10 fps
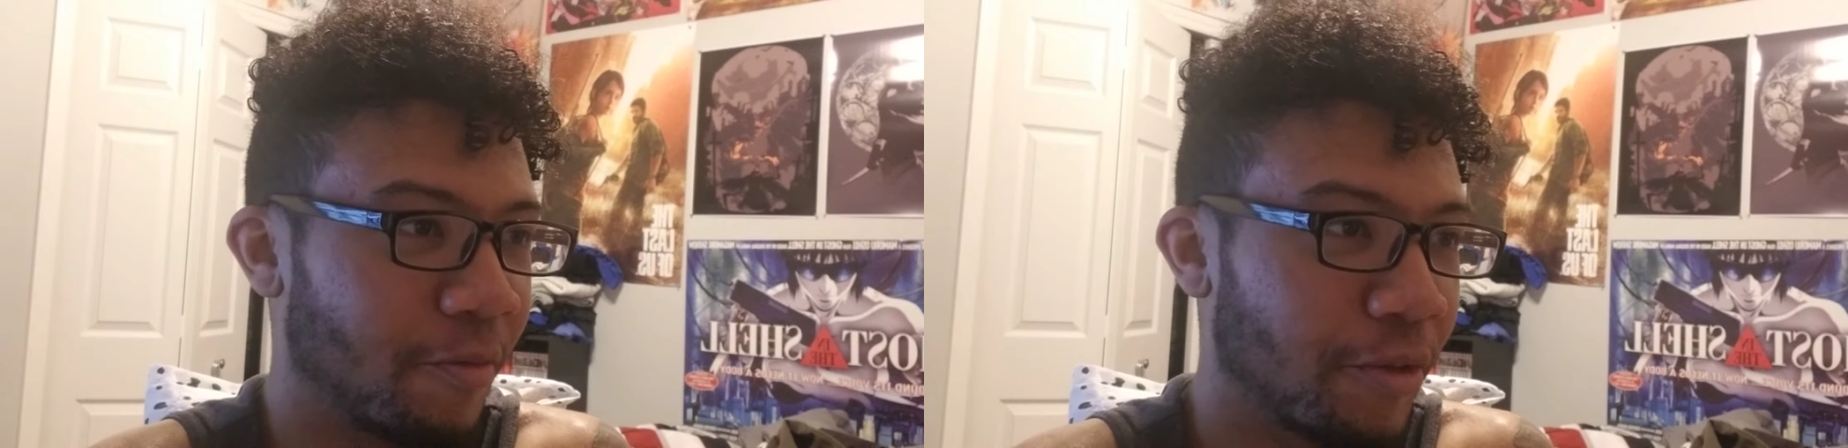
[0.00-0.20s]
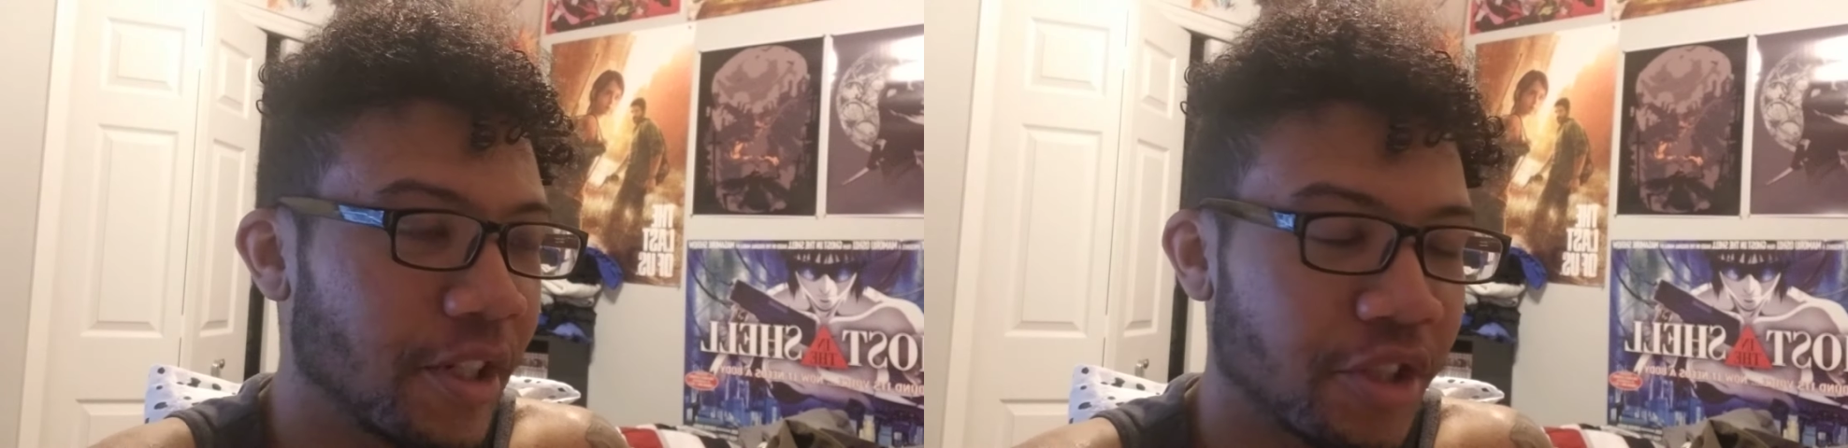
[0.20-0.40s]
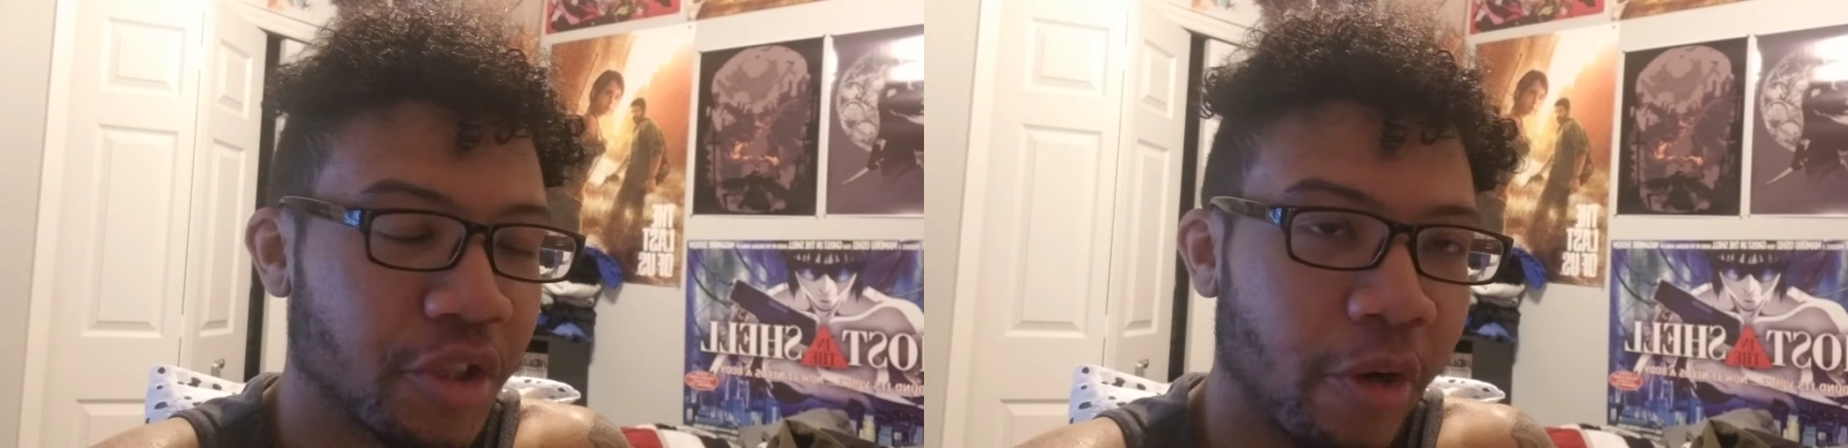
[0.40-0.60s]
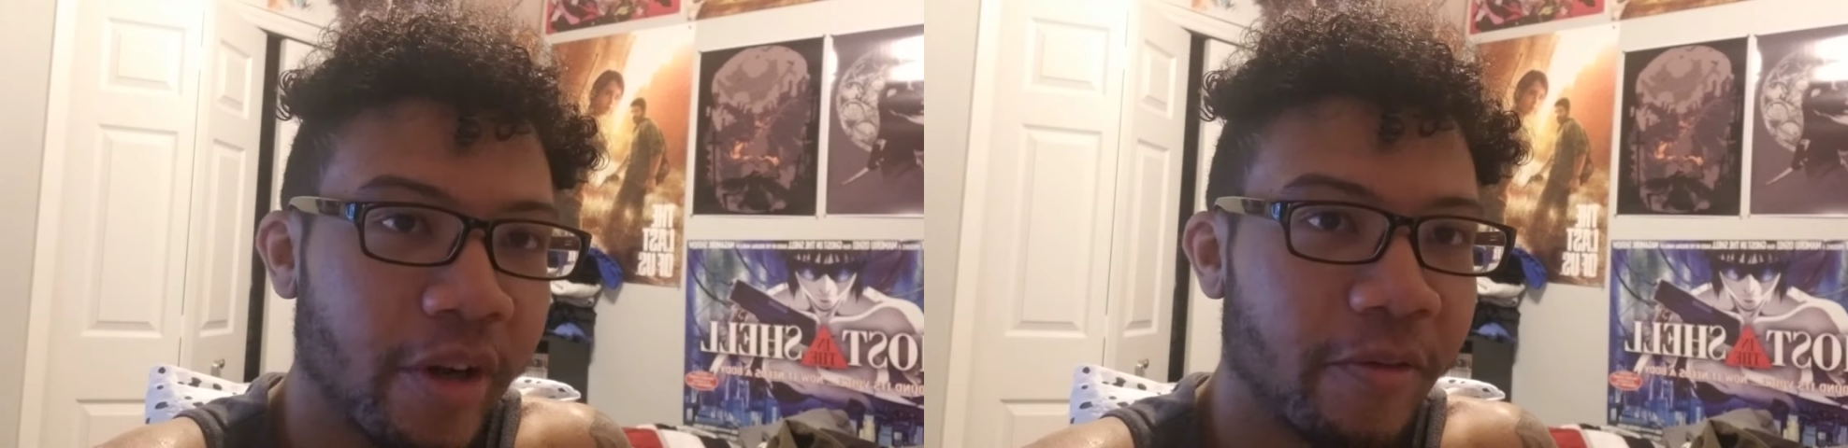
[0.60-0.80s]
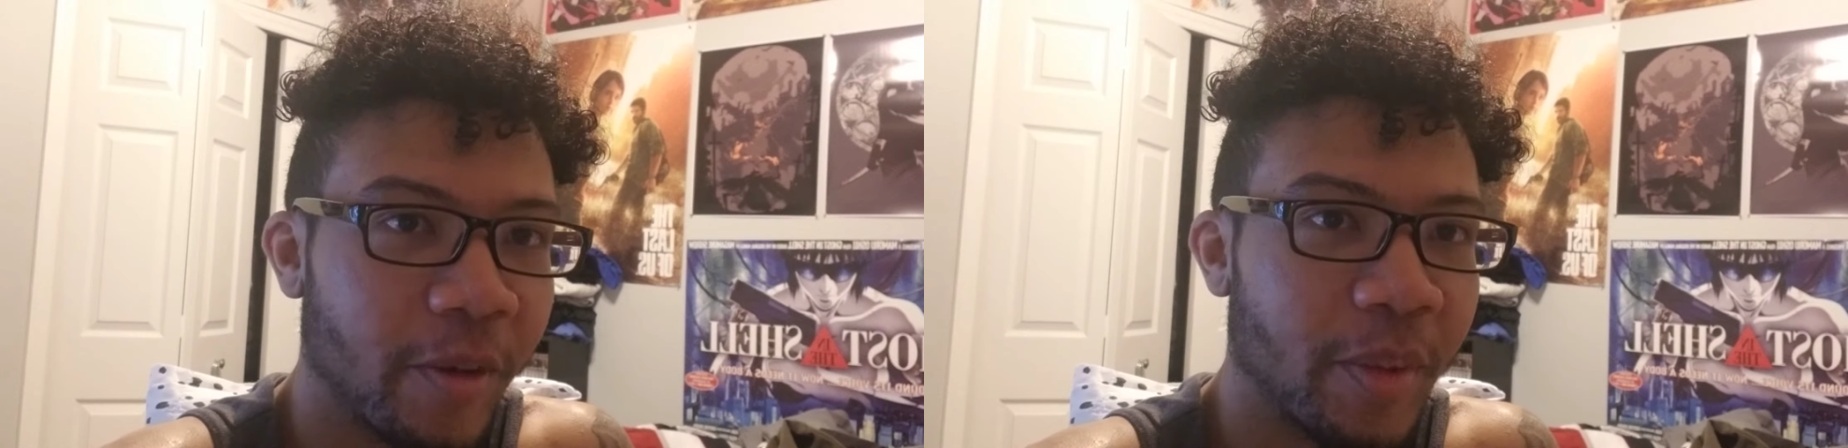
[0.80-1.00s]

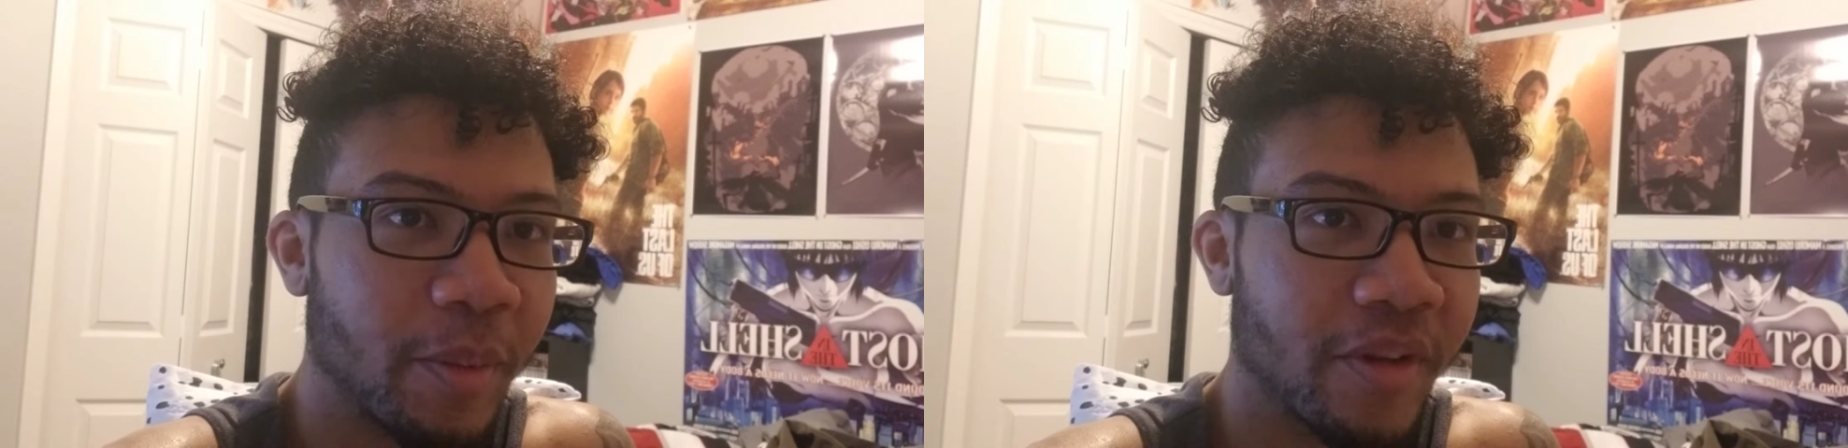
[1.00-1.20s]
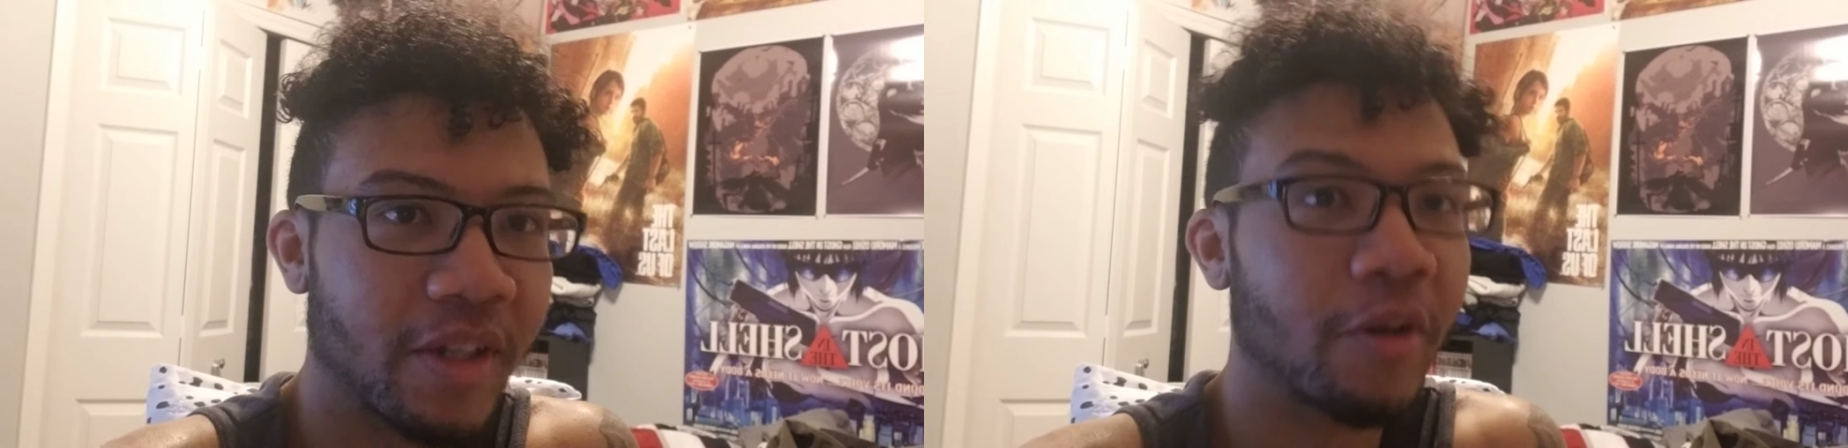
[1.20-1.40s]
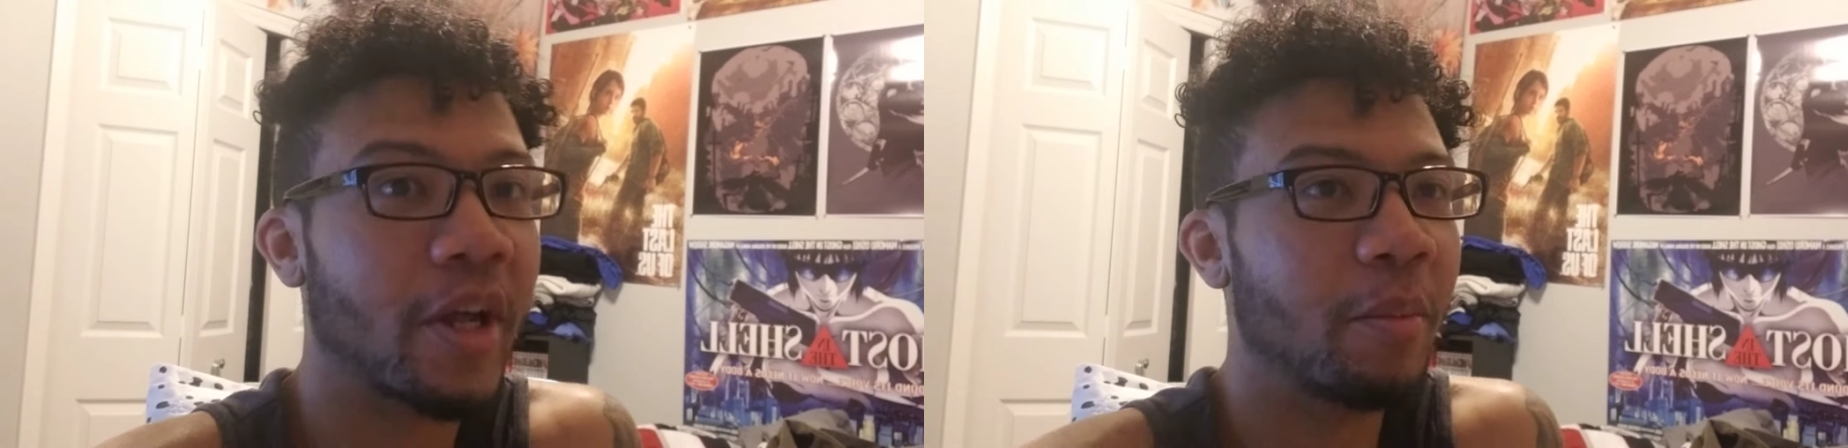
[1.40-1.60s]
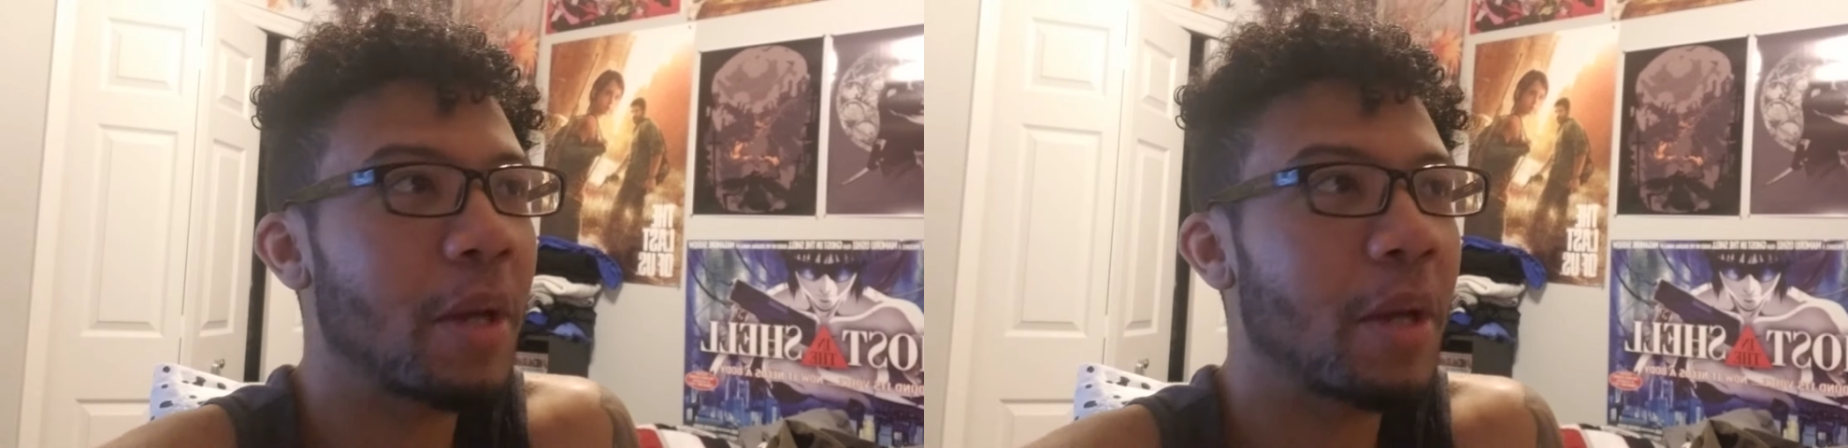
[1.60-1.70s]
reassuring for people like okay